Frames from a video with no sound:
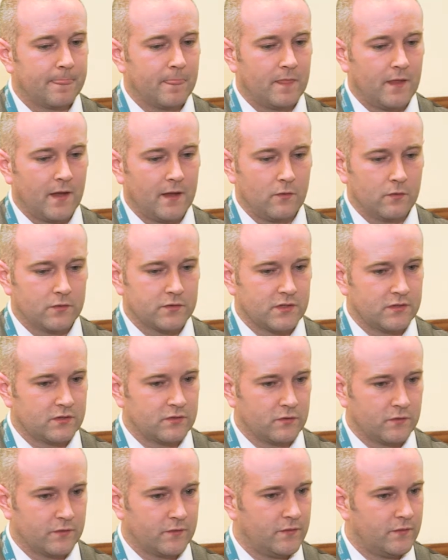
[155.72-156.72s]
They also
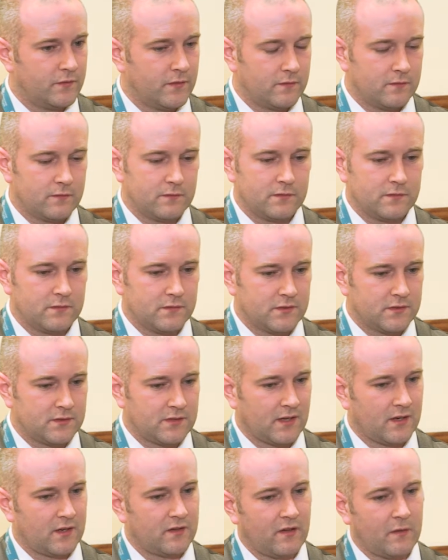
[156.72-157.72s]
sort of
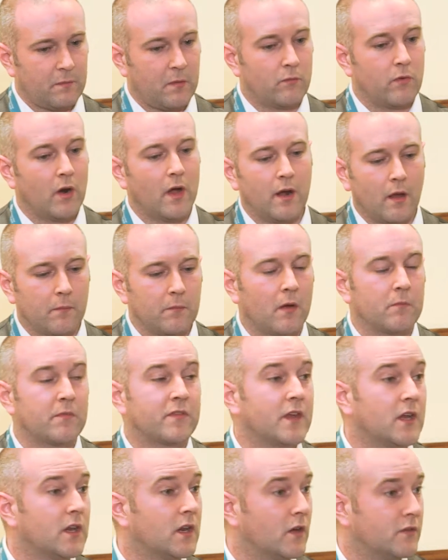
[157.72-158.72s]
say, you say, but Ryan, I'm
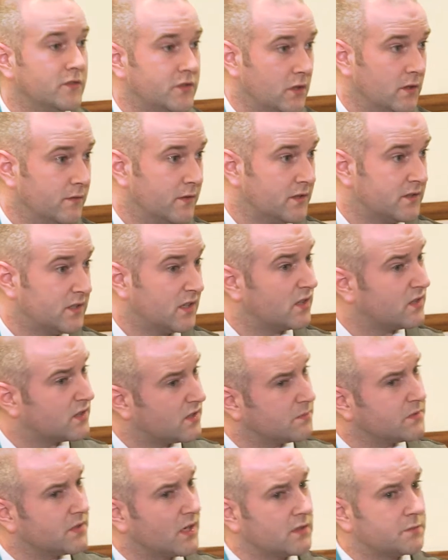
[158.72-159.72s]
thinking of going to university, because
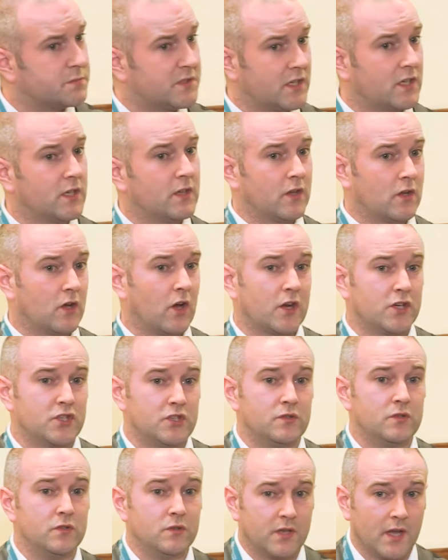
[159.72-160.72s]
sometimes, particularly at the college,
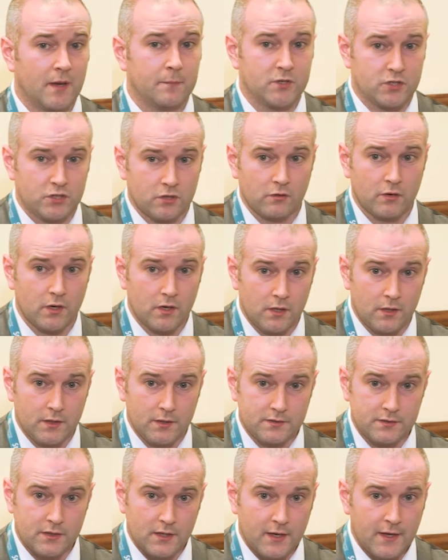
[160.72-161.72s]
you do get mature
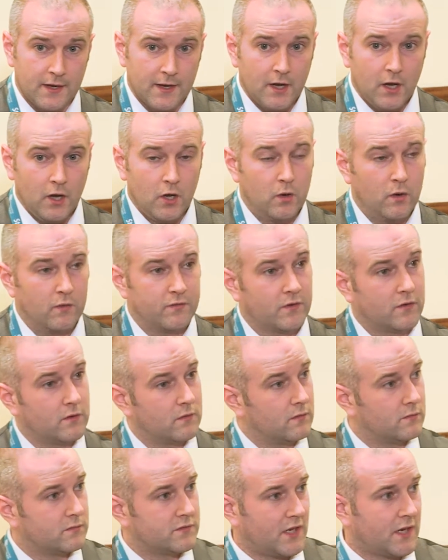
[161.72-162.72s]
learners who have
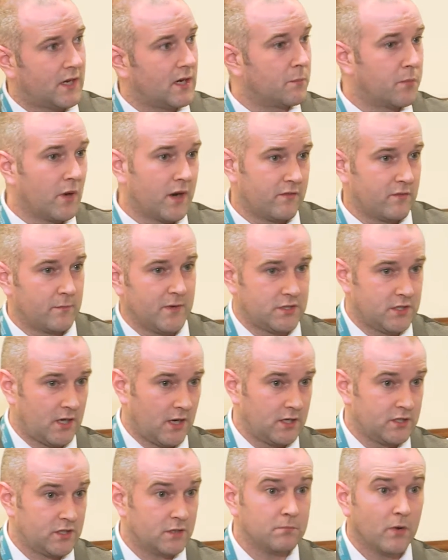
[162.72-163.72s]
taken a break from
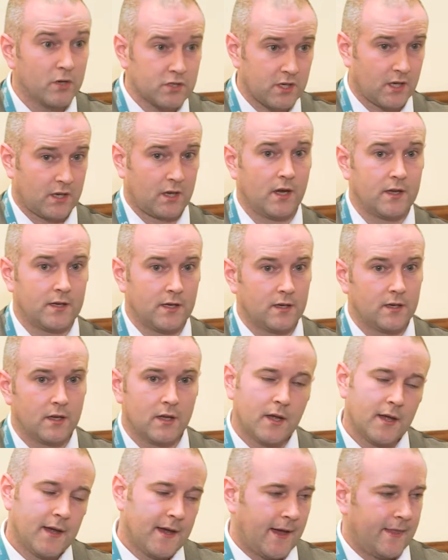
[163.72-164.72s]
education, much like I did,
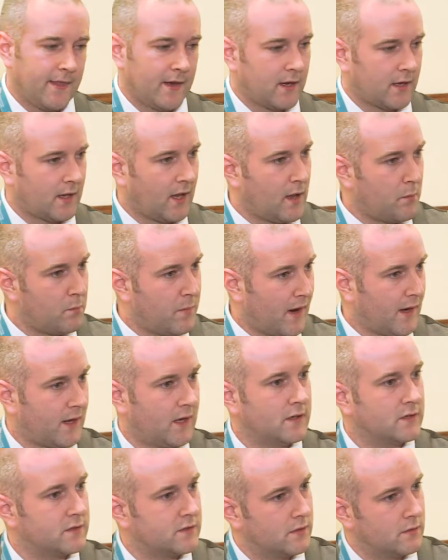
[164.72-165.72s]
and then I came back
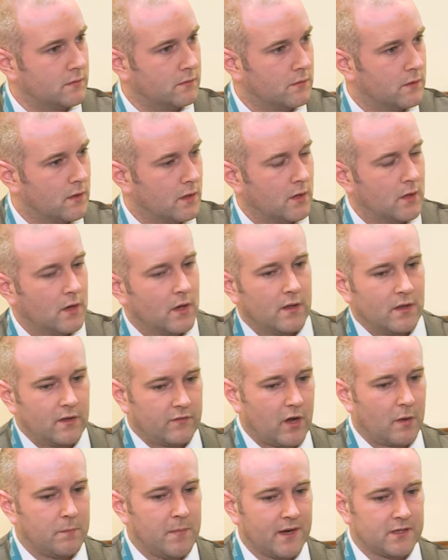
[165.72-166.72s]
into, they've
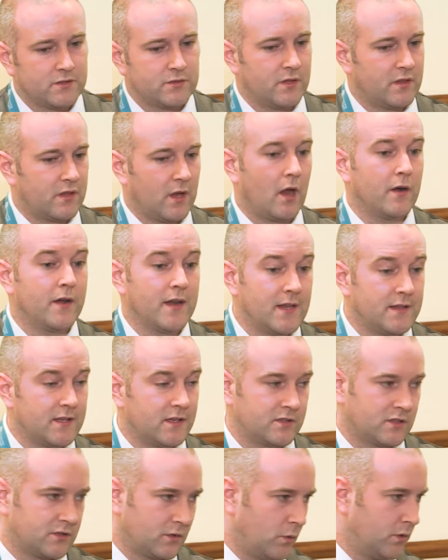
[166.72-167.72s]
come back to me and think, I need
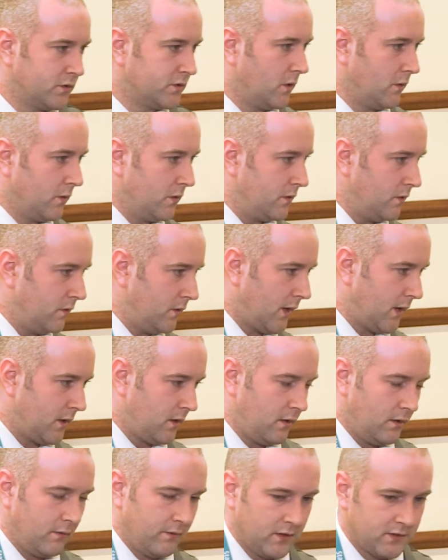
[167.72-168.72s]
this because I want to go and do that at
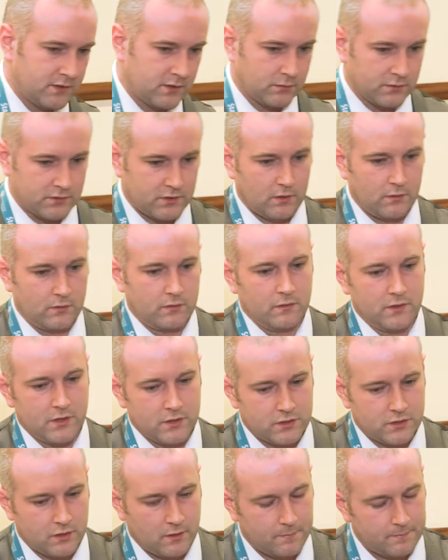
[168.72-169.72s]
university, I want to go and do
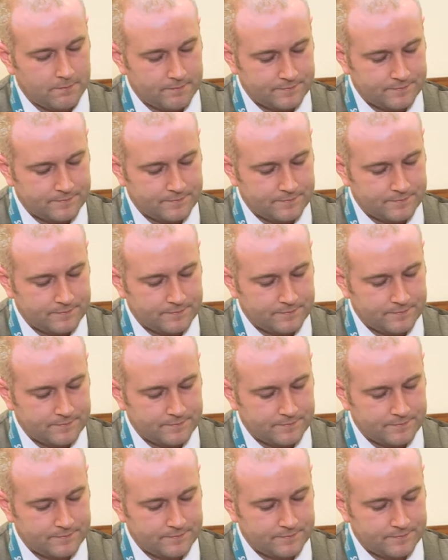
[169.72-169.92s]
this job.